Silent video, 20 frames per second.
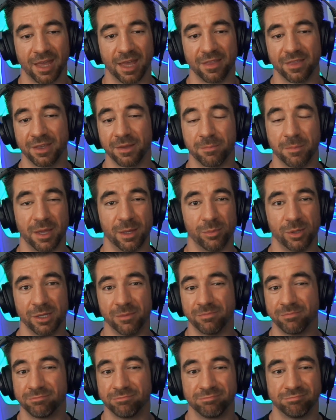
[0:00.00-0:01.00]
I think
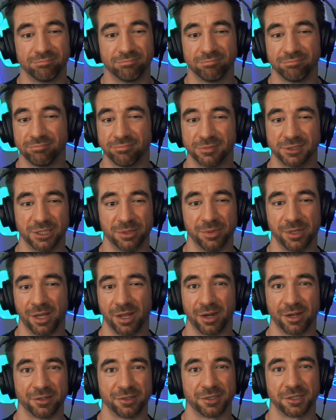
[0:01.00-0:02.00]
maybe, to be
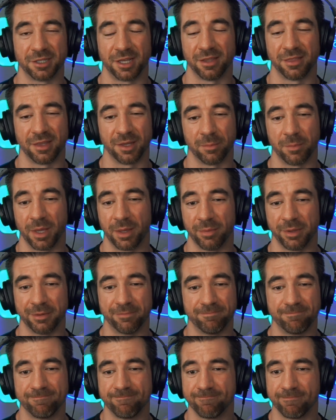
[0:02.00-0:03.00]
honest. I think maybe.
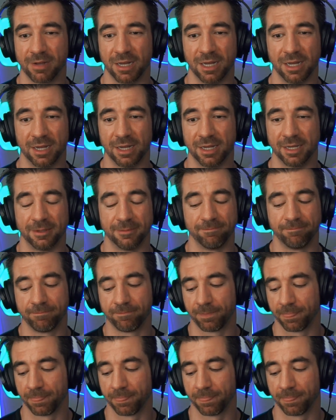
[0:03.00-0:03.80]
Uh,